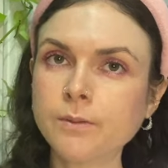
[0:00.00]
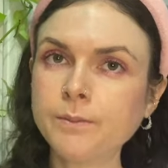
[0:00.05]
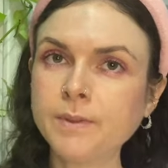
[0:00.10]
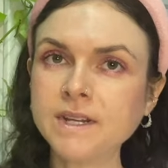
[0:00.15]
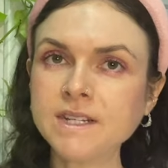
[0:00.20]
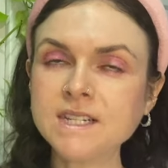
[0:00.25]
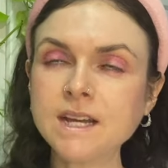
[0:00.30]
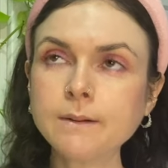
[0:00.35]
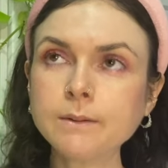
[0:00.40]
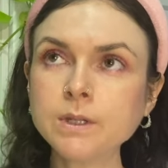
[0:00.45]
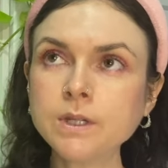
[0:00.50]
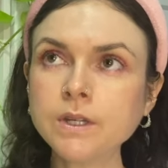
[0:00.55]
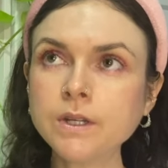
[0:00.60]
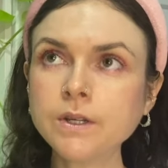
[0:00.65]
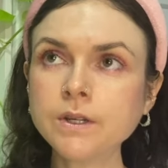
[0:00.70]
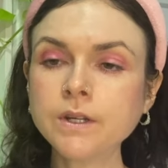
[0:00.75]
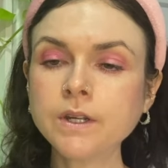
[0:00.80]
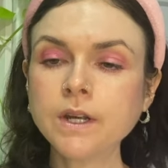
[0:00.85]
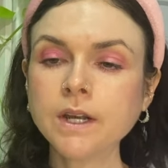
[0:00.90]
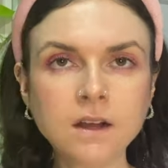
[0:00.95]
Big
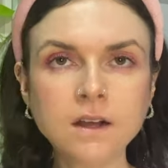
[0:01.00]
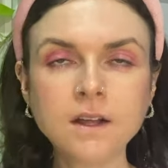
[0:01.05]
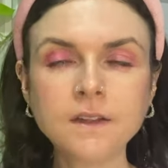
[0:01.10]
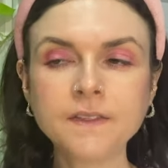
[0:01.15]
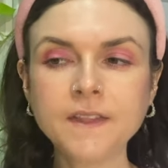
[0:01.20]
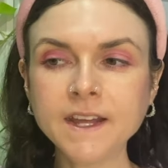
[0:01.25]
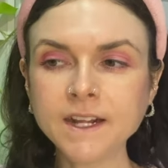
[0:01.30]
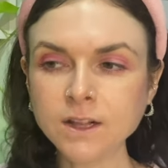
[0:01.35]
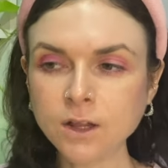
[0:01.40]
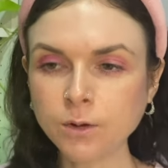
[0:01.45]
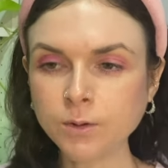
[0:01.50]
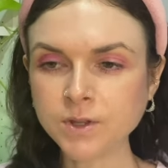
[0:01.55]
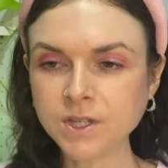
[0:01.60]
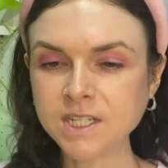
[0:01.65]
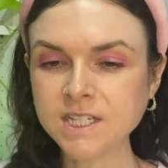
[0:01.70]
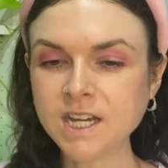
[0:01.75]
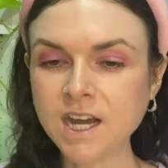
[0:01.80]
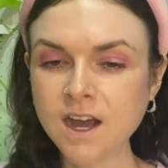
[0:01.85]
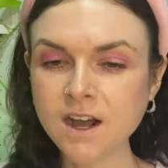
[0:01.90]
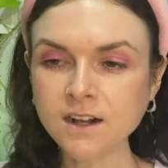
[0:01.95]
W. They glow in the
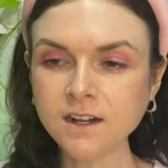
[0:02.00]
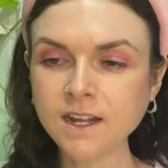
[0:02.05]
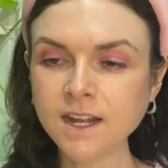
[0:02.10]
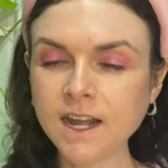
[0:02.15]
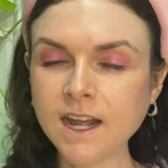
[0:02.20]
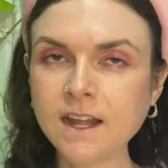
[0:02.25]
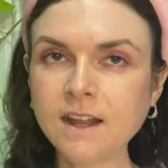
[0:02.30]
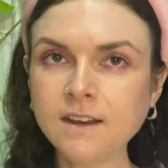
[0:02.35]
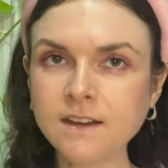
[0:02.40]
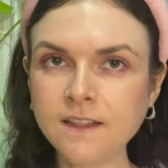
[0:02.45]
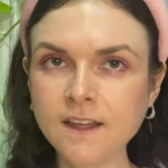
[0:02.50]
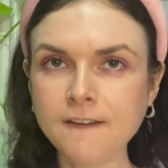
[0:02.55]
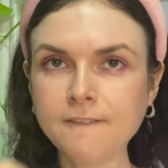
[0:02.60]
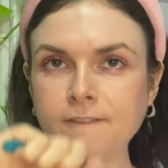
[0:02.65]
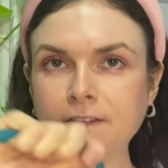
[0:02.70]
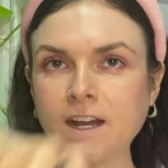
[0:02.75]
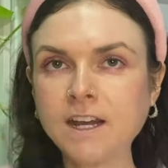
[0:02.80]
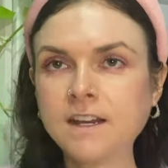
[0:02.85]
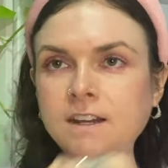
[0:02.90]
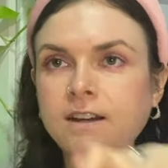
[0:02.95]
dark and they're
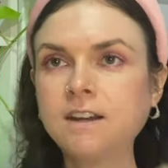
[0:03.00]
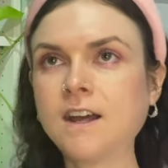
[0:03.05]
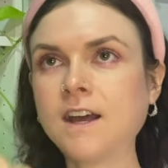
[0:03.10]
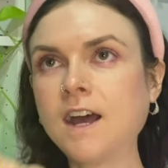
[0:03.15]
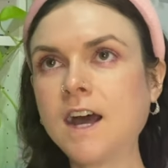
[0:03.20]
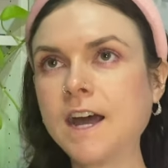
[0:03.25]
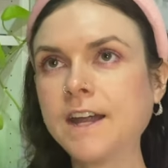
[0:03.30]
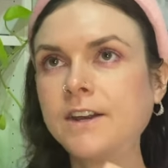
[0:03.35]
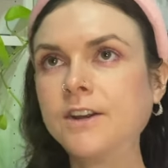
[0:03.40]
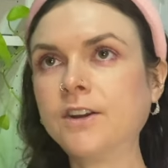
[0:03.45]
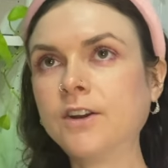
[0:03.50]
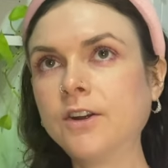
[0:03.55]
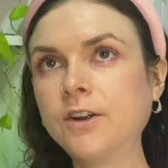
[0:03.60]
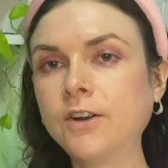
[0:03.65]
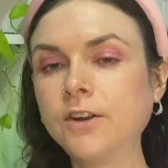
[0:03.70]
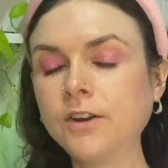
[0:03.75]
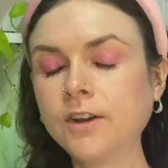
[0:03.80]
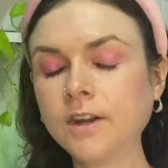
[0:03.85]
fun. I don't know.